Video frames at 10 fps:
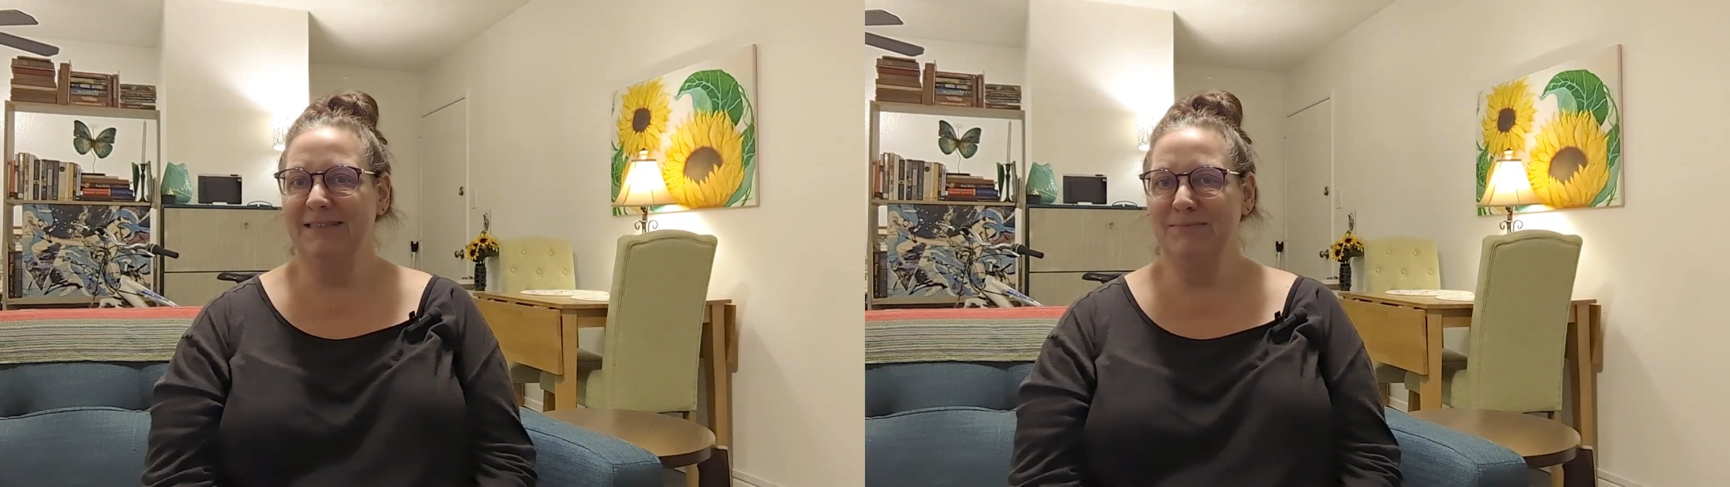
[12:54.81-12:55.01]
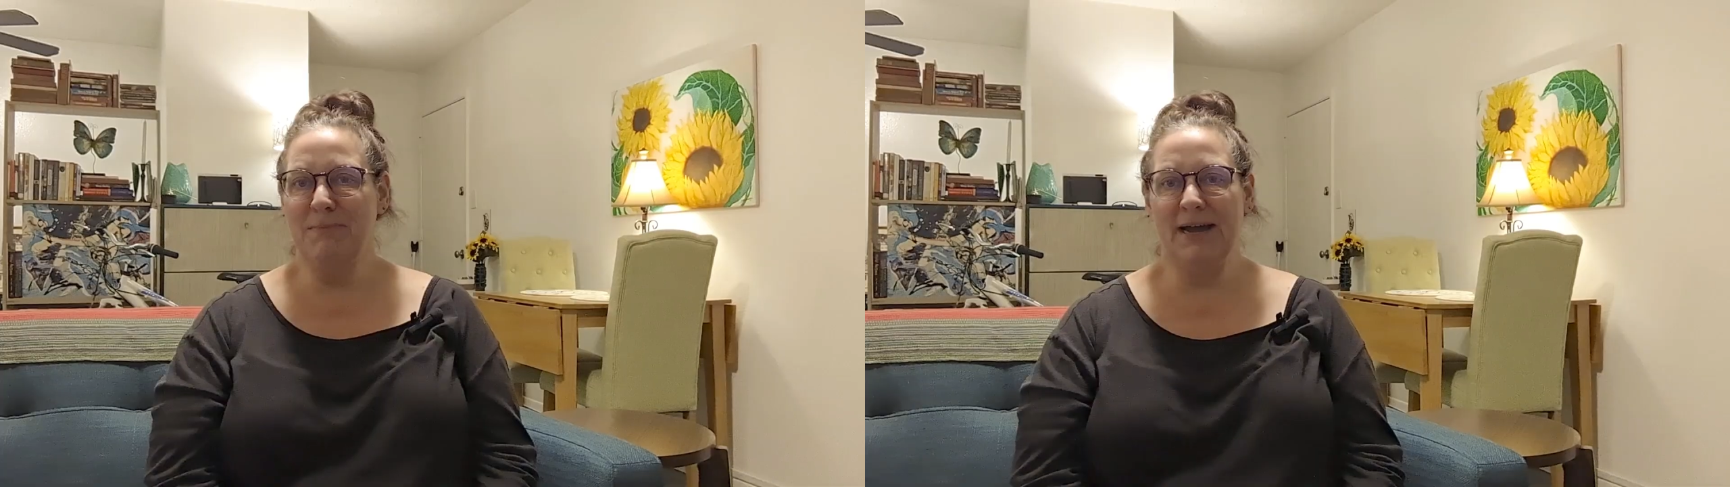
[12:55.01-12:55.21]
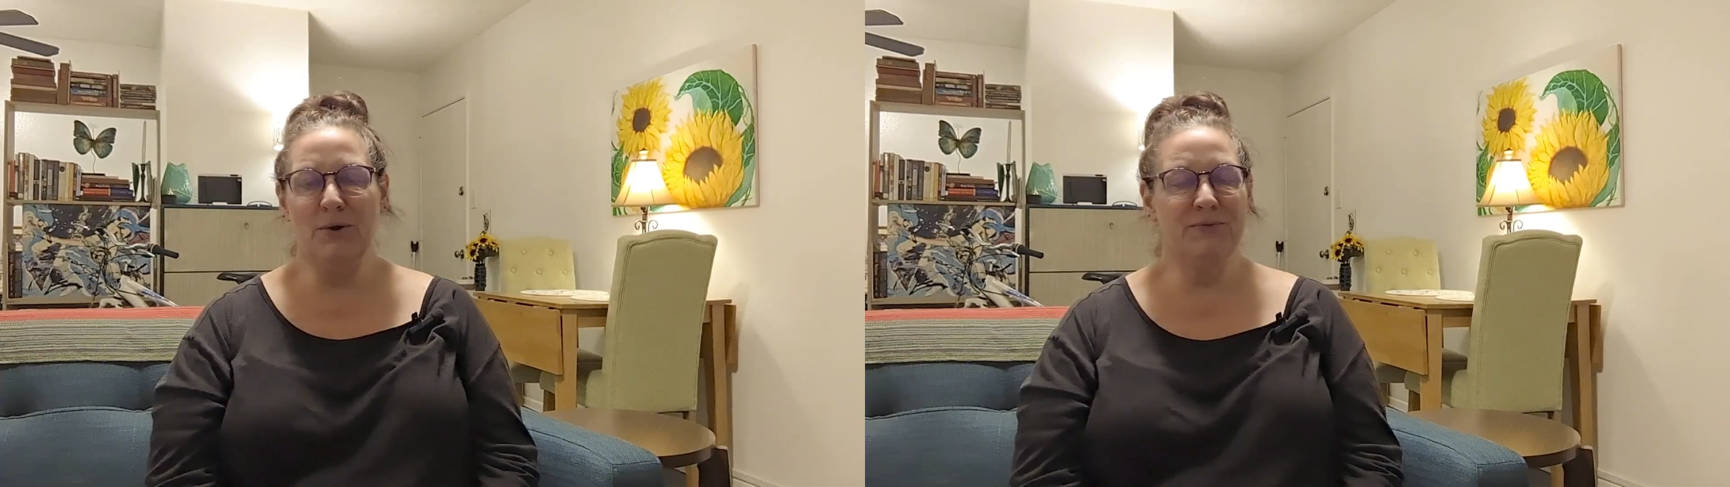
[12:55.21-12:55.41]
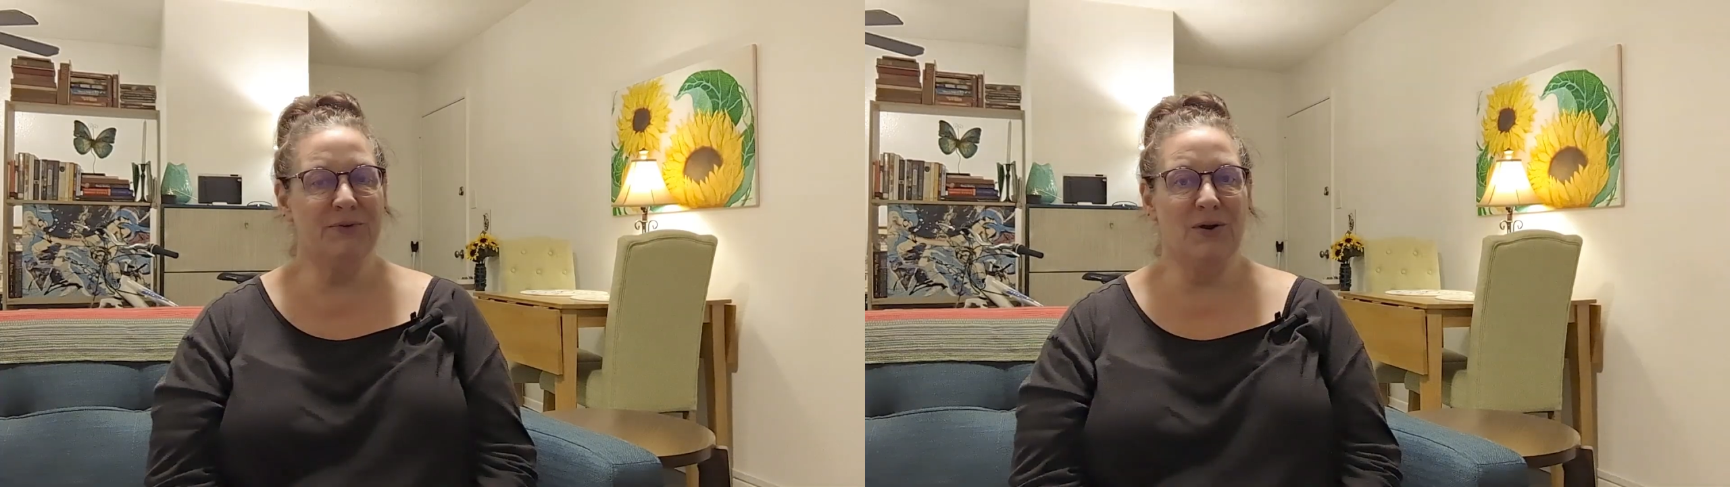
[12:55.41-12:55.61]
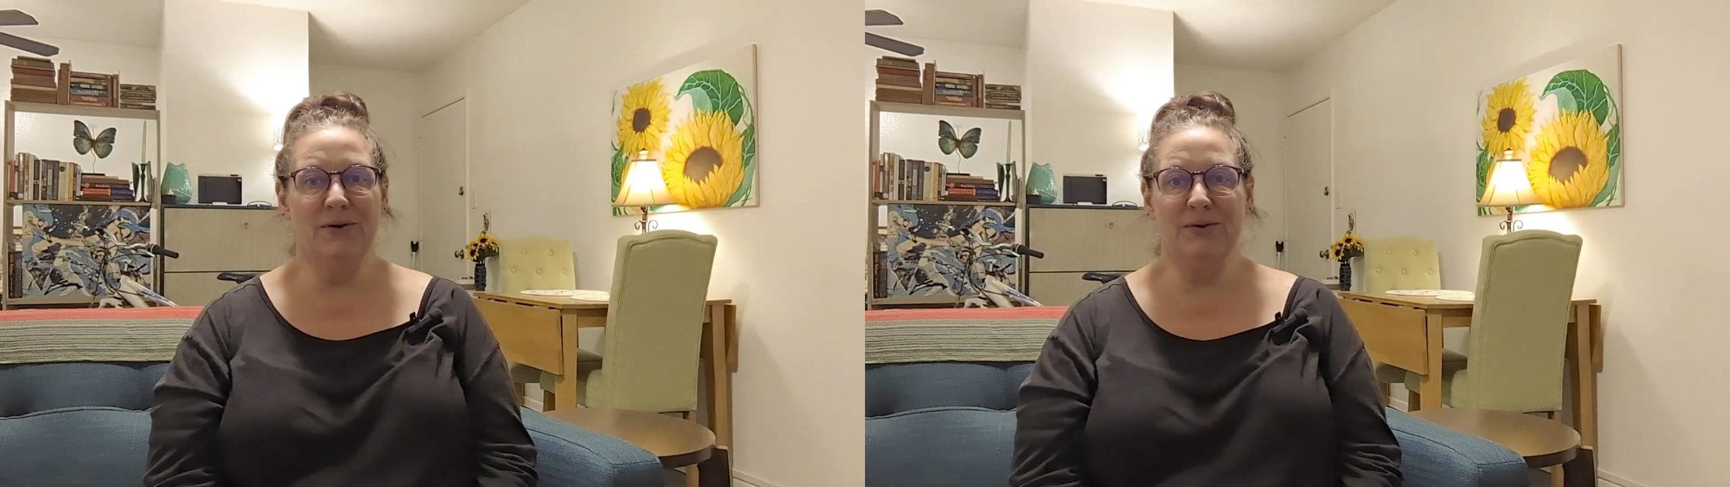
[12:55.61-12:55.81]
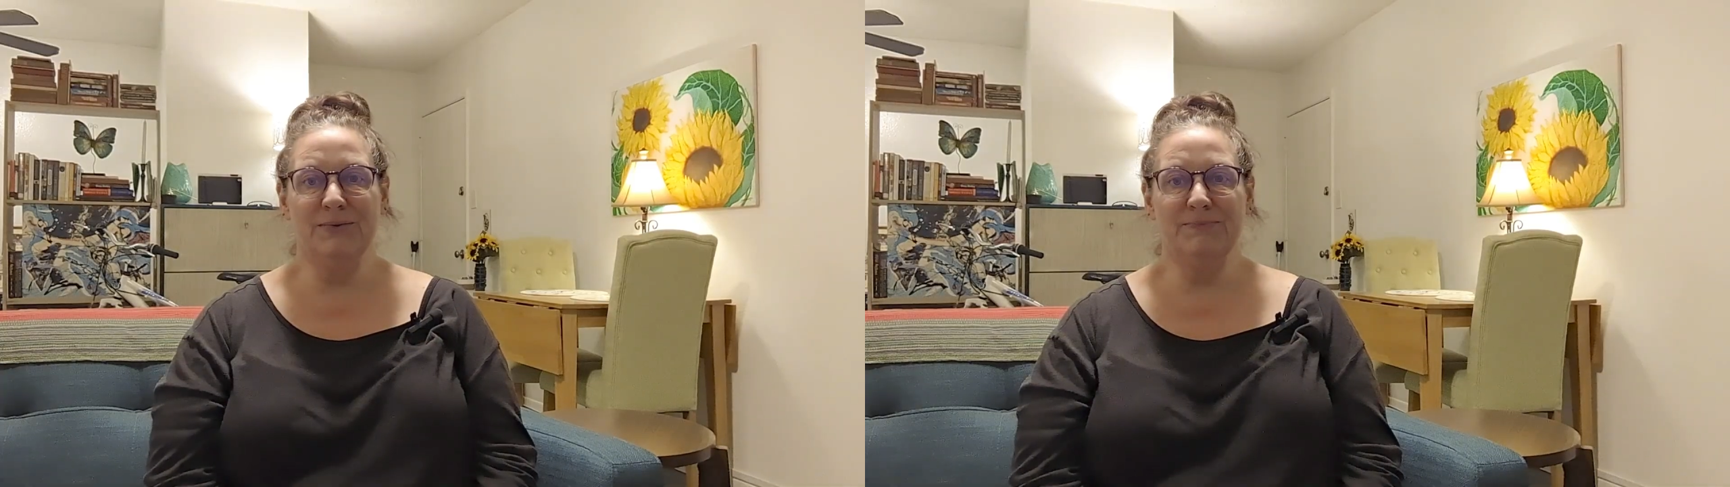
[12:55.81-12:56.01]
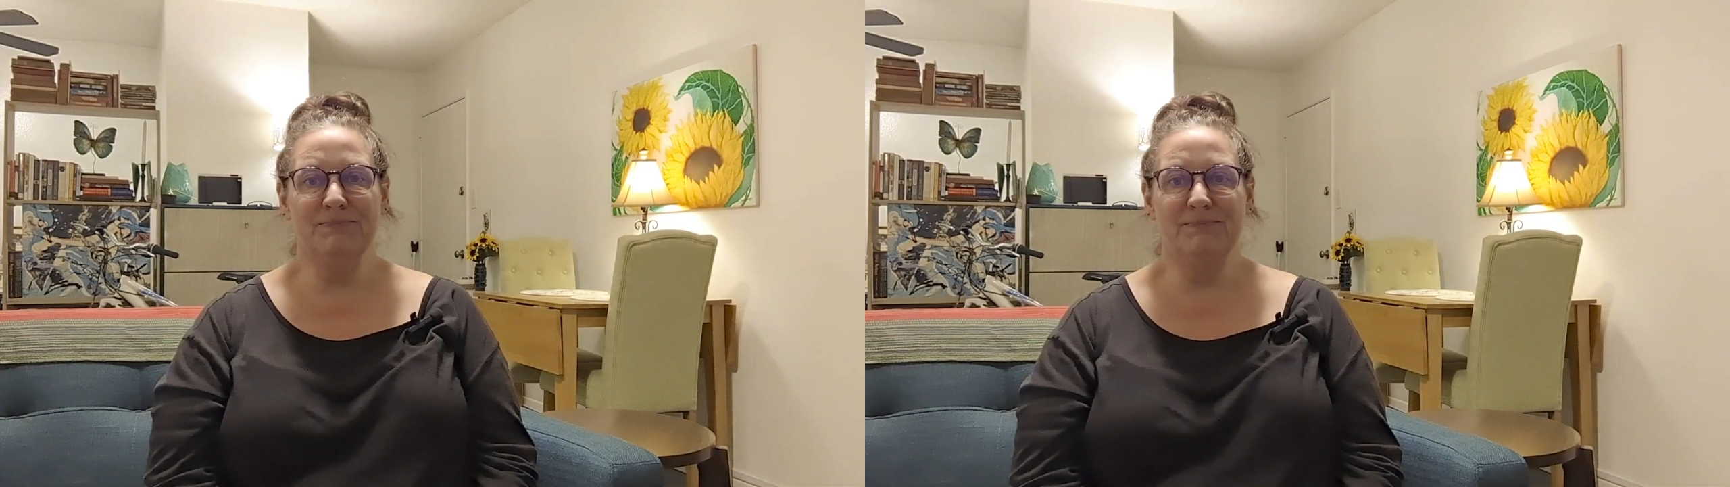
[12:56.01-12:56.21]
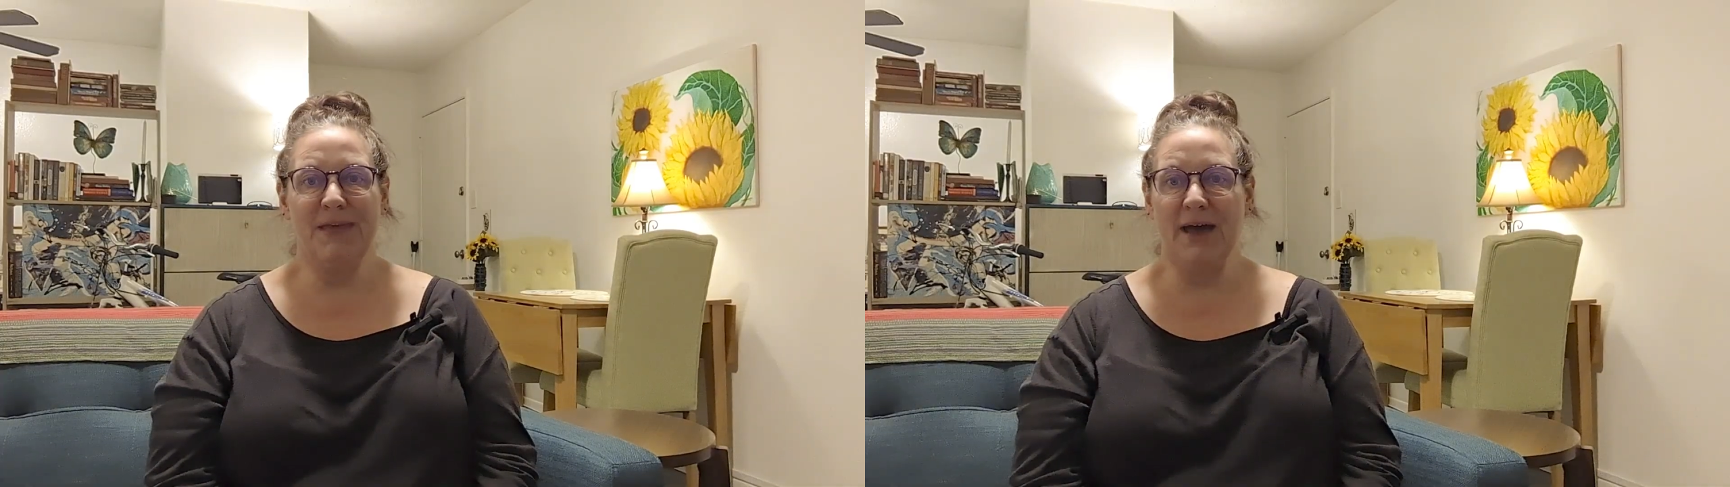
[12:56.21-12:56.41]
my overall
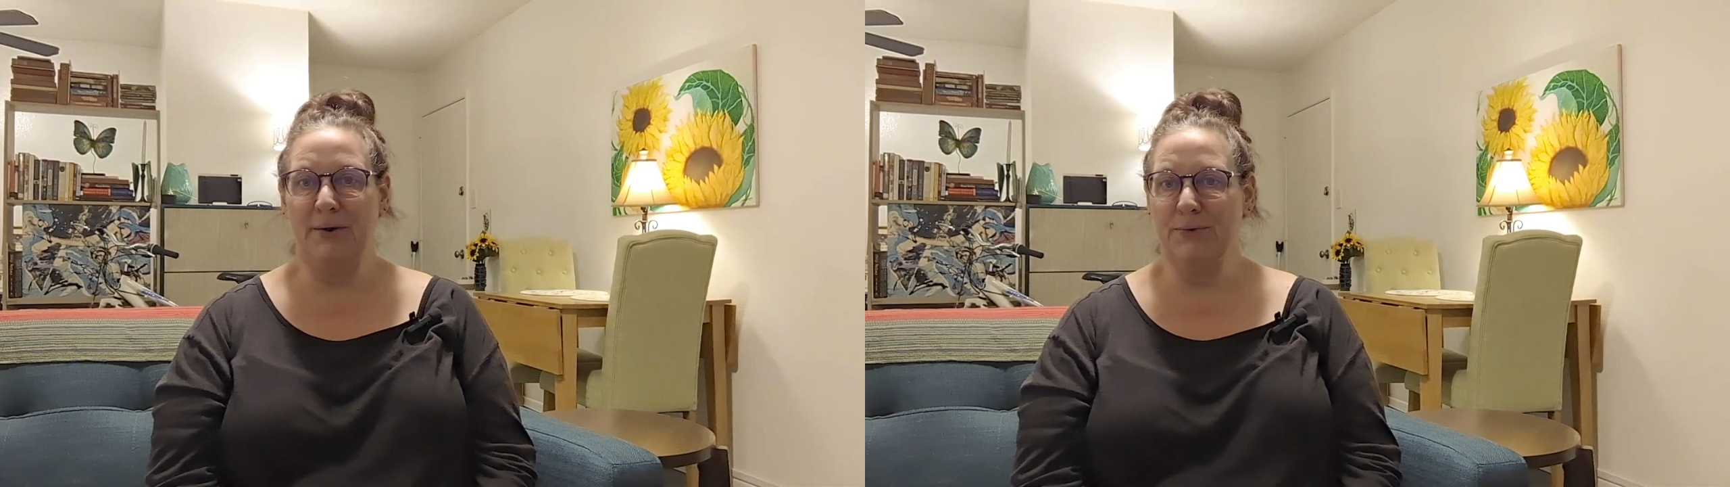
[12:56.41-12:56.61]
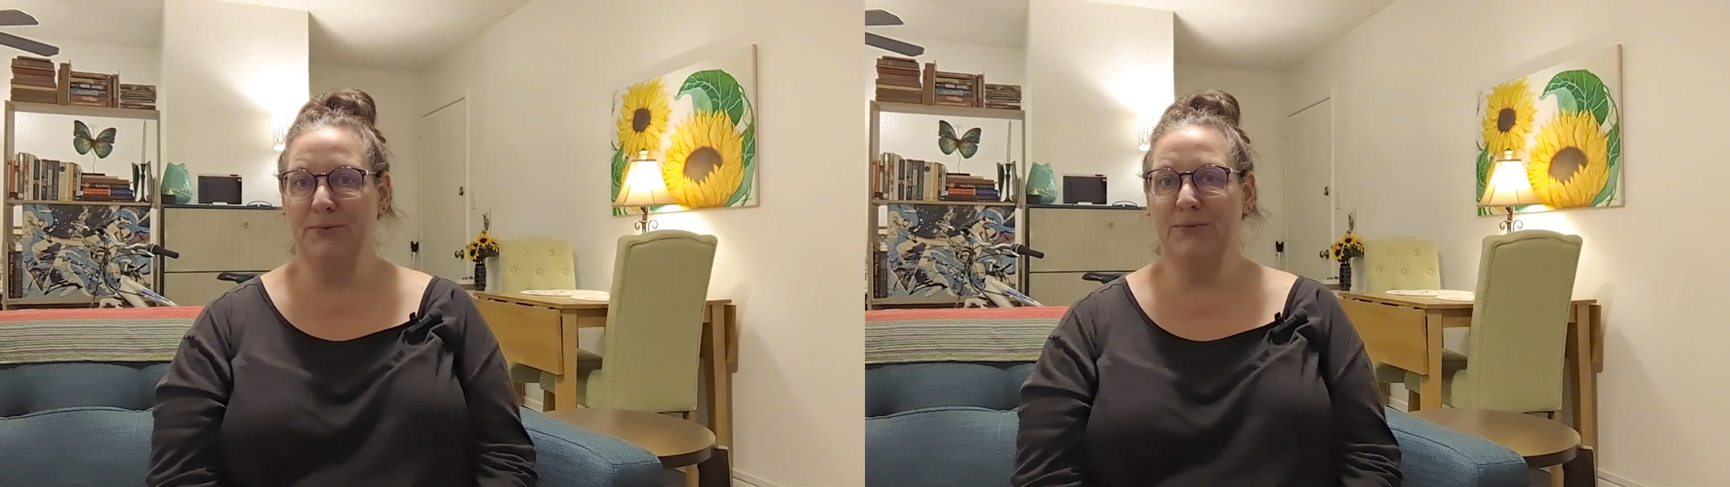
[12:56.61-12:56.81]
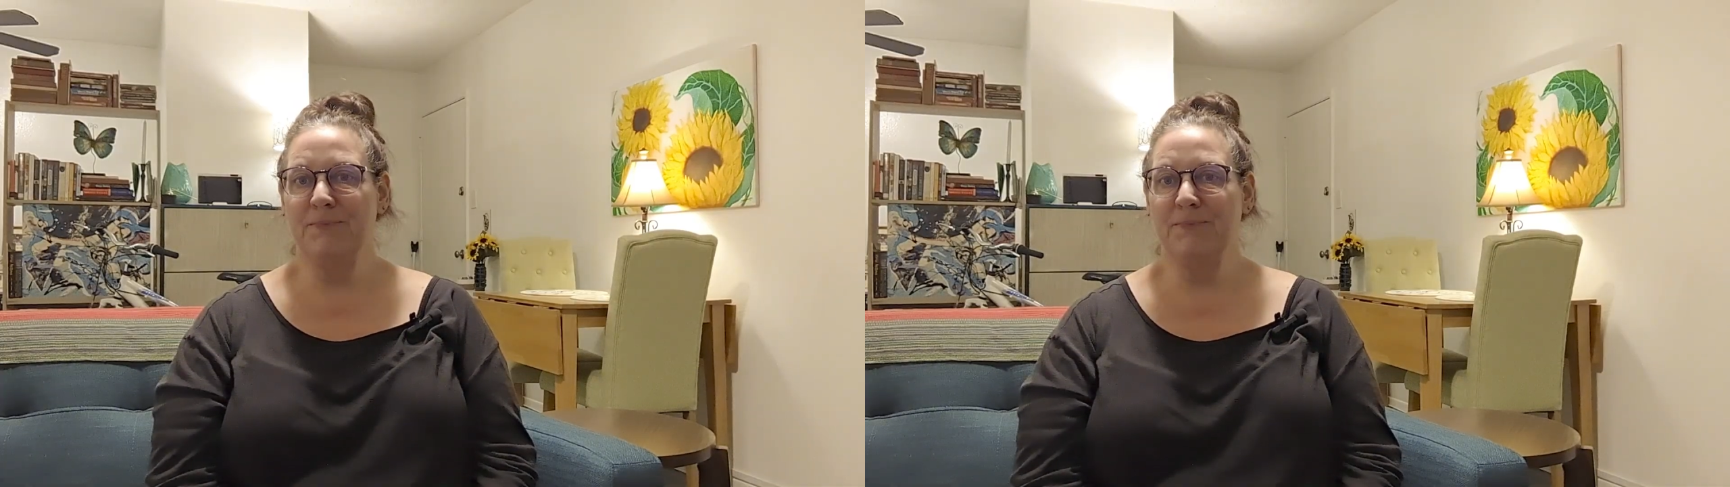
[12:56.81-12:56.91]
health.